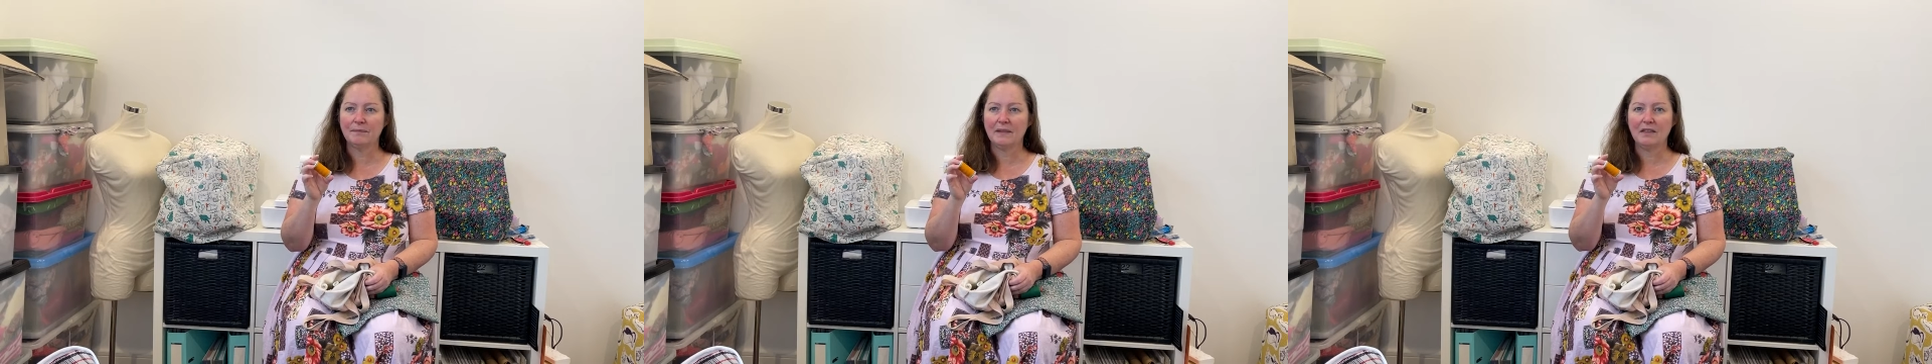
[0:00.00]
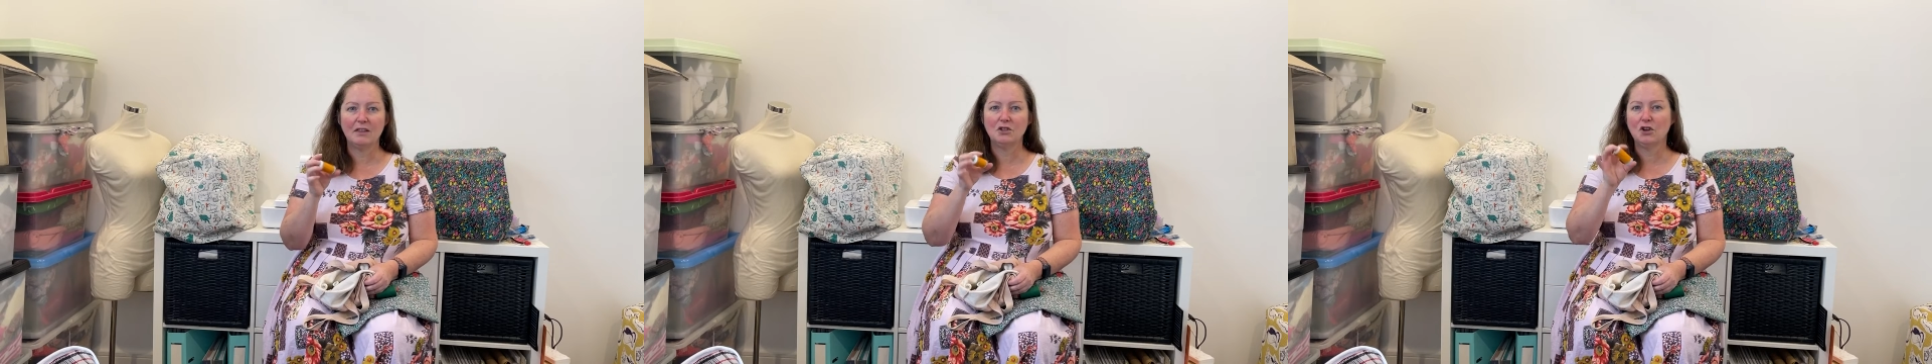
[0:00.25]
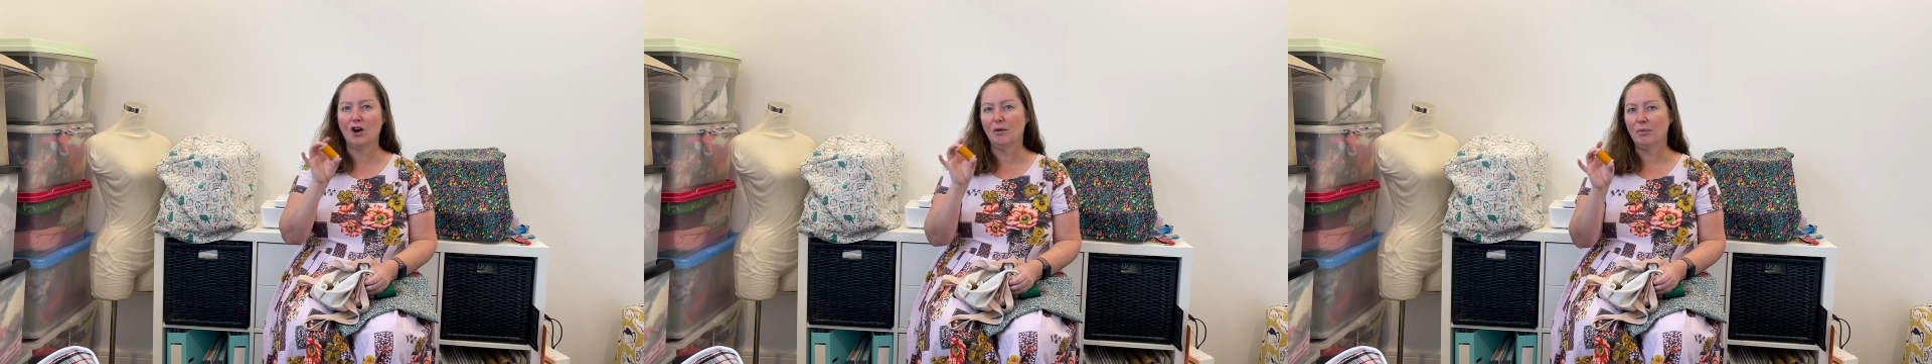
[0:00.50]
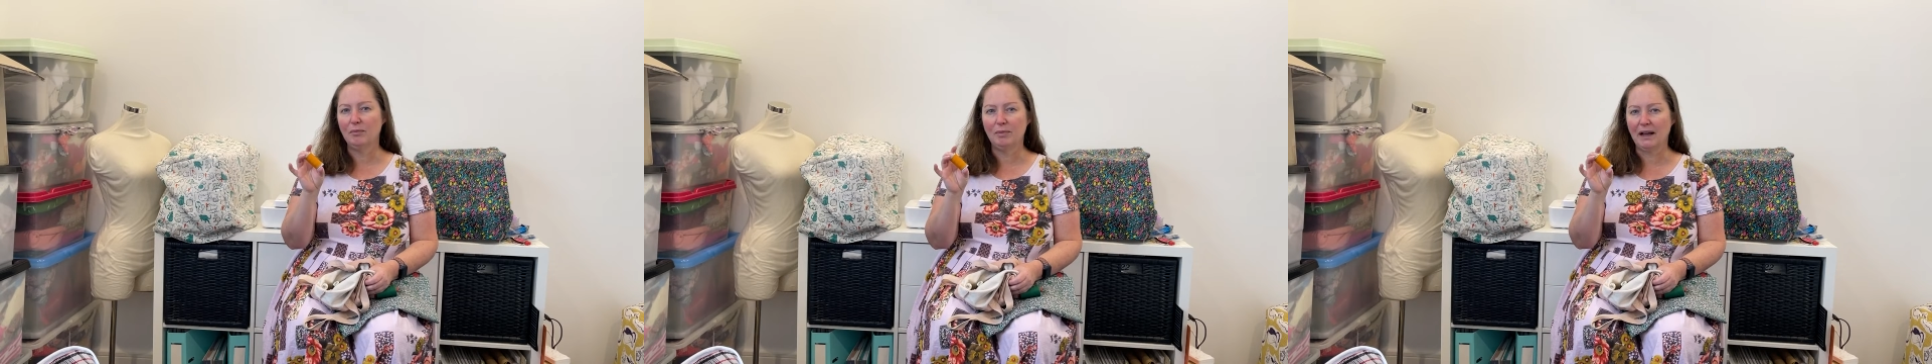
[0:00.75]
the
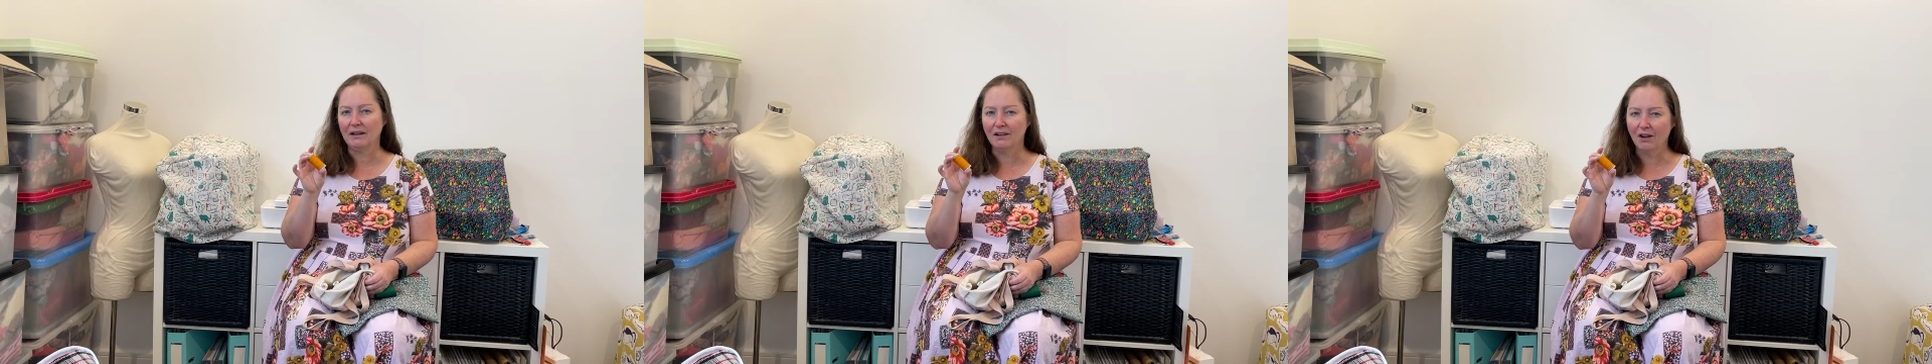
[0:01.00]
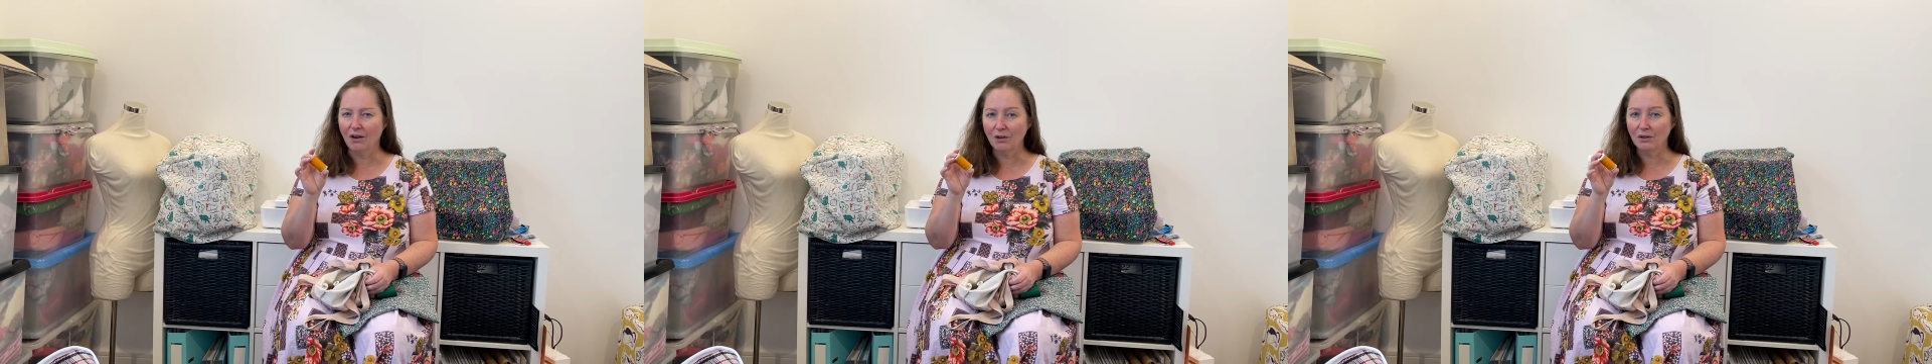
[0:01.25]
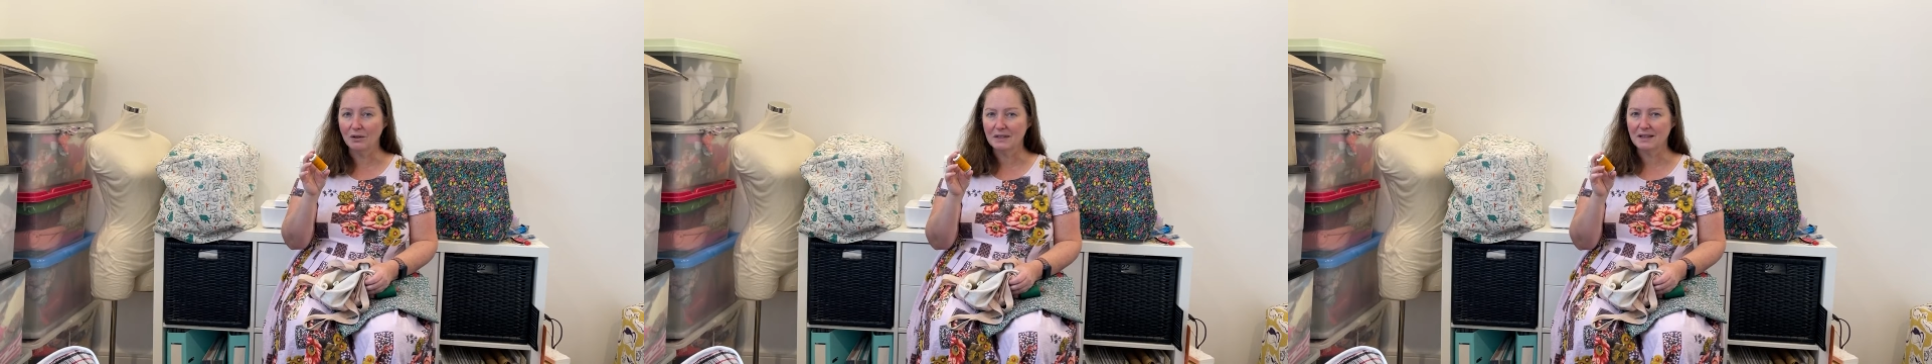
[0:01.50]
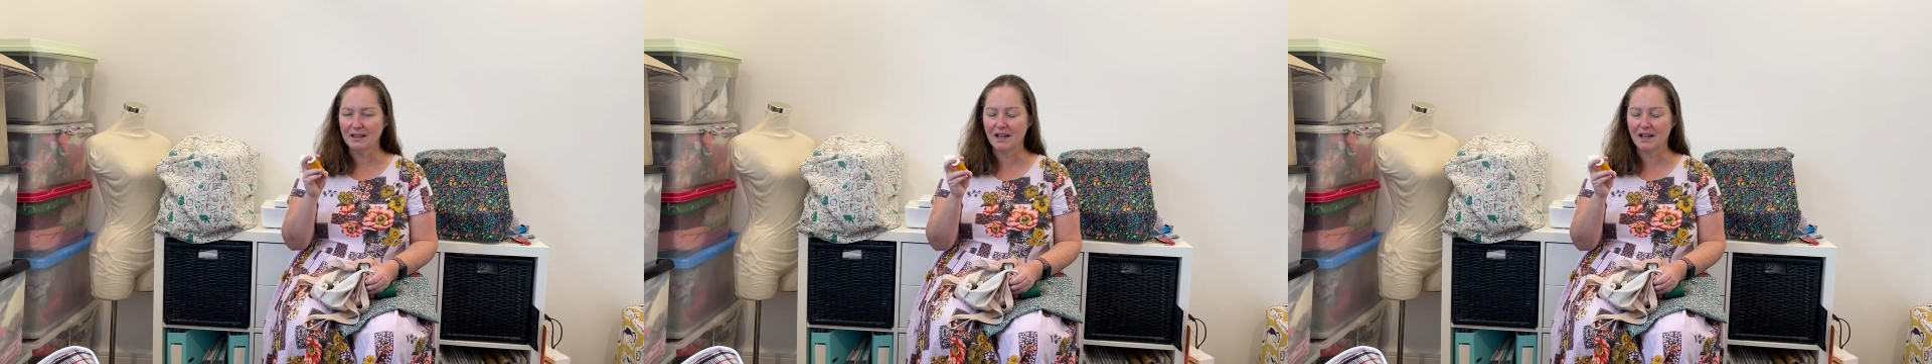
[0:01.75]
top buttonhole or something.